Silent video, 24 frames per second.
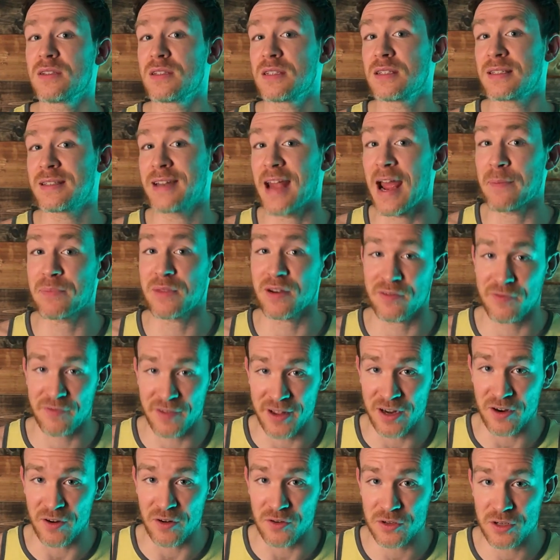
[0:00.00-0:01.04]
snapped their
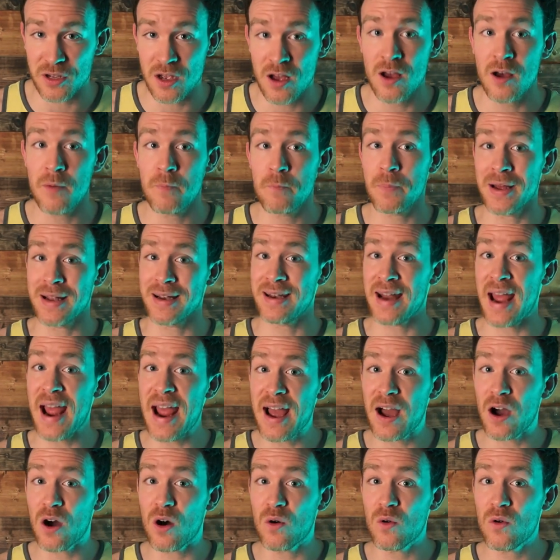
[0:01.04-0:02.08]
fingers. But
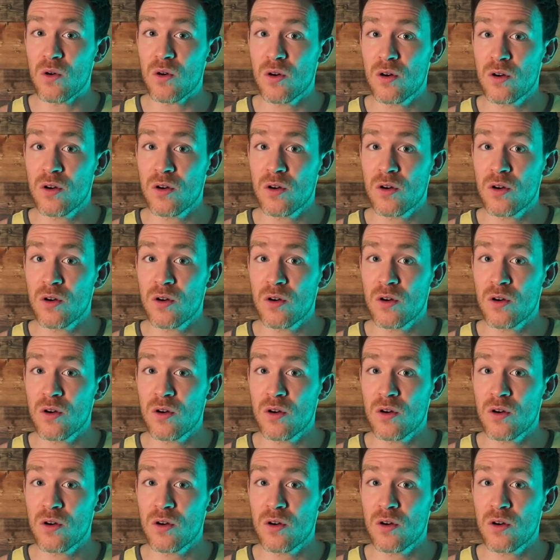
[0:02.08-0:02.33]
now,